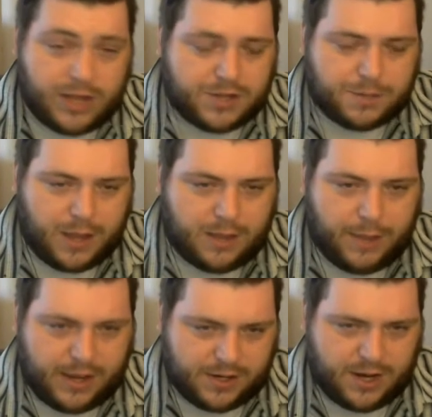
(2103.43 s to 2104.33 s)
to pay the
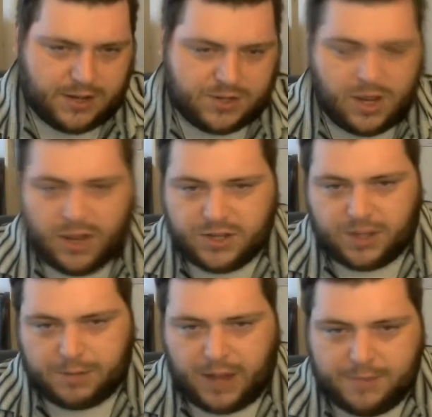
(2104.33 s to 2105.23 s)
maintenance.
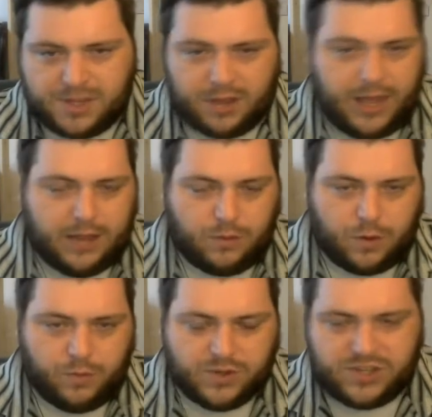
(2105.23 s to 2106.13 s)
Sometimes the
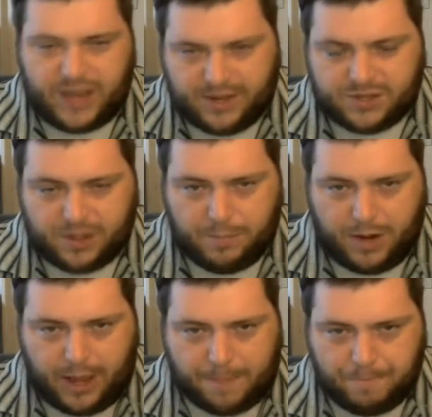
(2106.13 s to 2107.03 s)
landlord will send
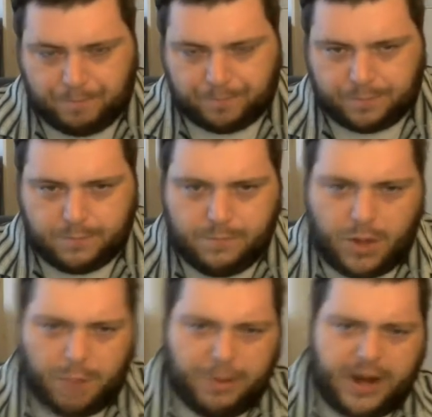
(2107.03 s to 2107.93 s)
somebody.
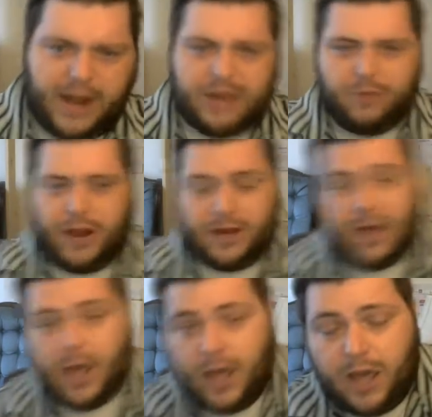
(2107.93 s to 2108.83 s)
But at any rate,
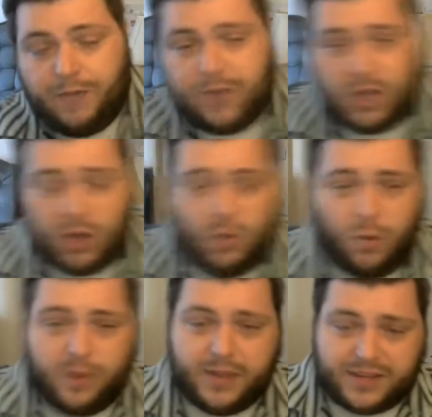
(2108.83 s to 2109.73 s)
if
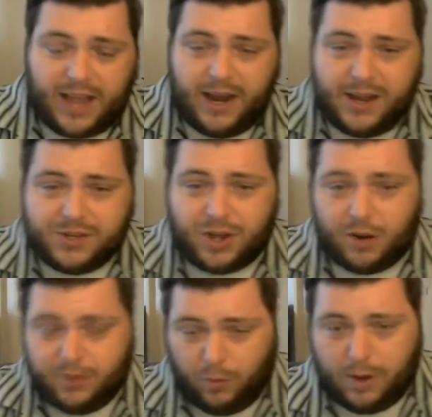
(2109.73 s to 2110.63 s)
you, the tenant, are
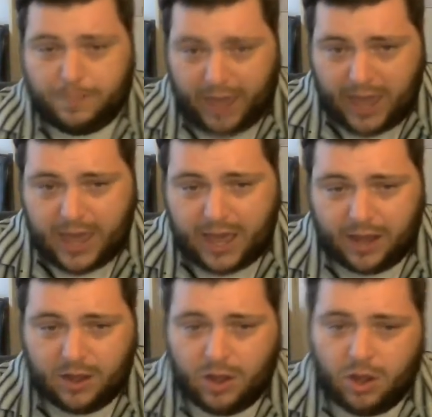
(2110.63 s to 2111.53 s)
the one
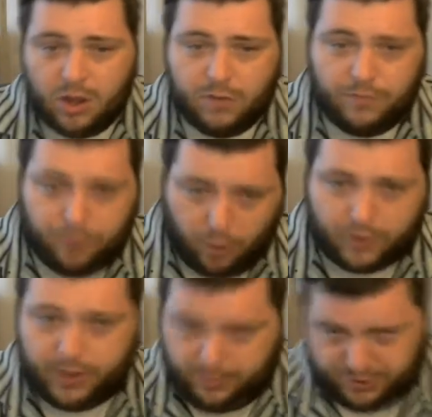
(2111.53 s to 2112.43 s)
paying for
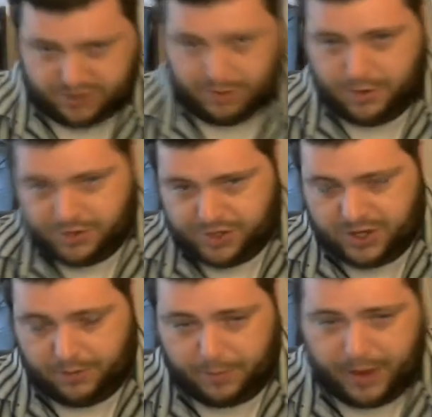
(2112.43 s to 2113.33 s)
those
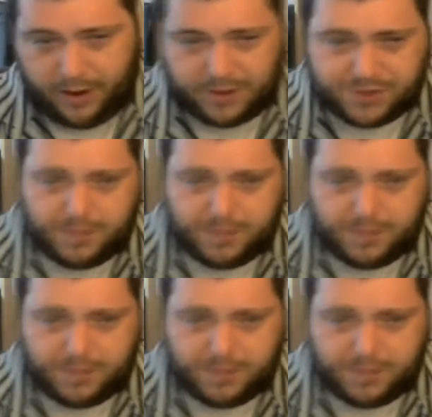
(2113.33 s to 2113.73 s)
emergency repairs,